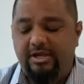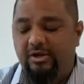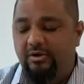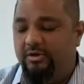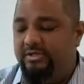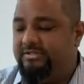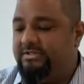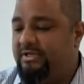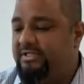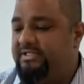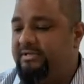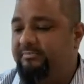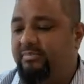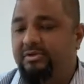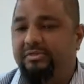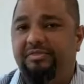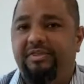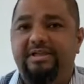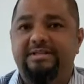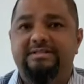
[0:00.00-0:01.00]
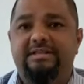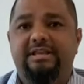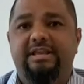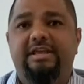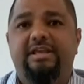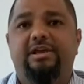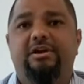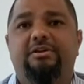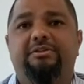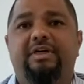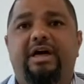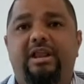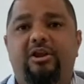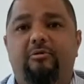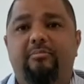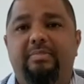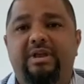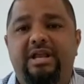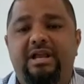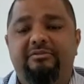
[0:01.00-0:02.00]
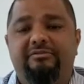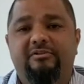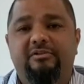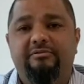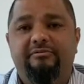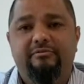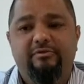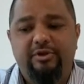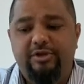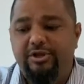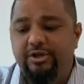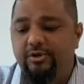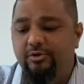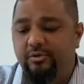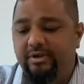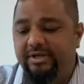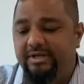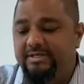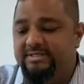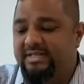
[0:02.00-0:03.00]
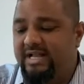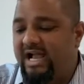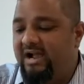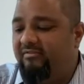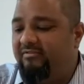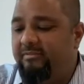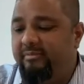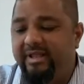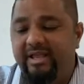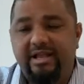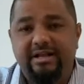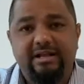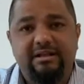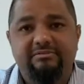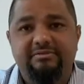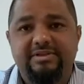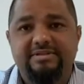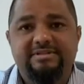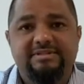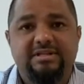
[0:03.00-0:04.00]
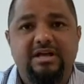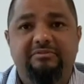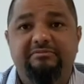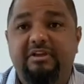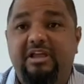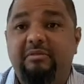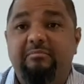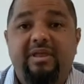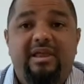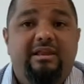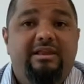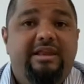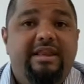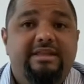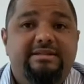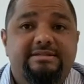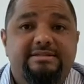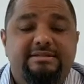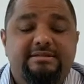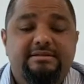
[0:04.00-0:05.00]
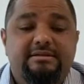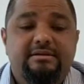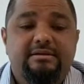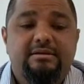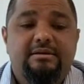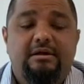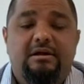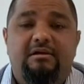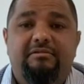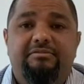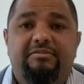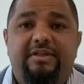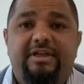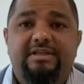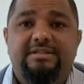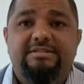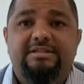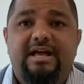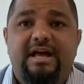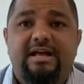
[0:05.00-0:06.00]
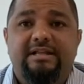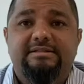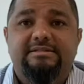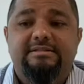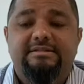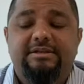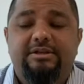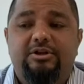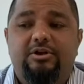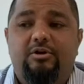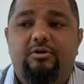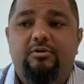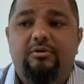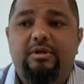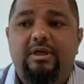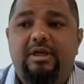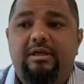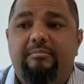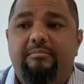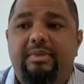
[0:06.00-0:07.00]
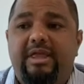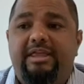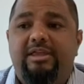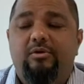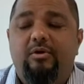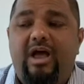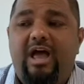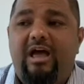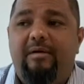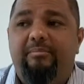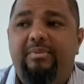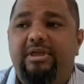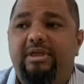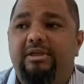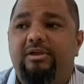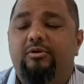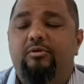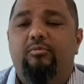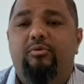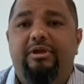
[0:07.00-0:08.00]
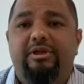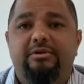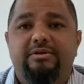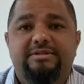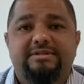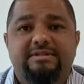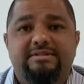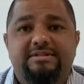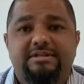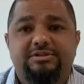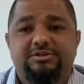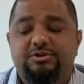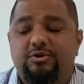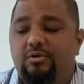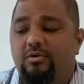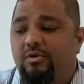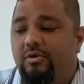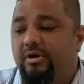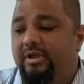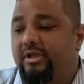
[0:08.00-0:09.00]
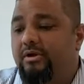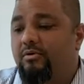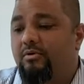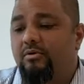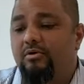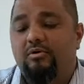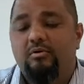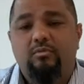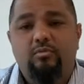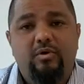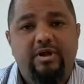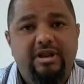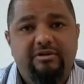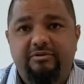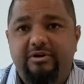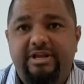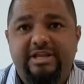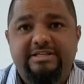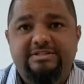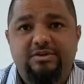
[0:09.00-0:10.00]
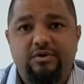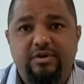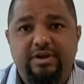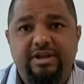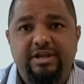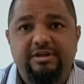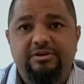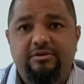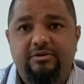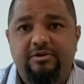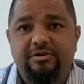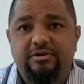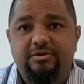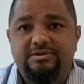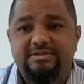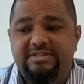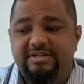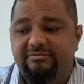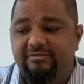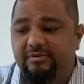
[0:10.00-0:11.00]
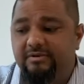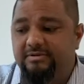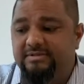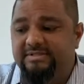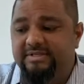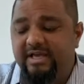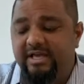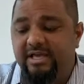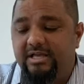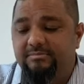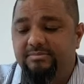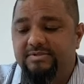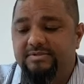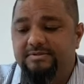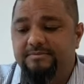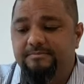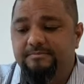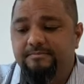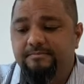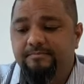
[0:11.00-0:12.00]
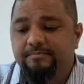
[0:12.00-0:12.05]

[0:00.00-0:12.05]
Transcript: It's good to put things in here that are meaningful for you. It doesn't have to be any of this stuff. It can be a list of things that, make you happy or bring you a sense of joy or whatever it is you need during those difficult times.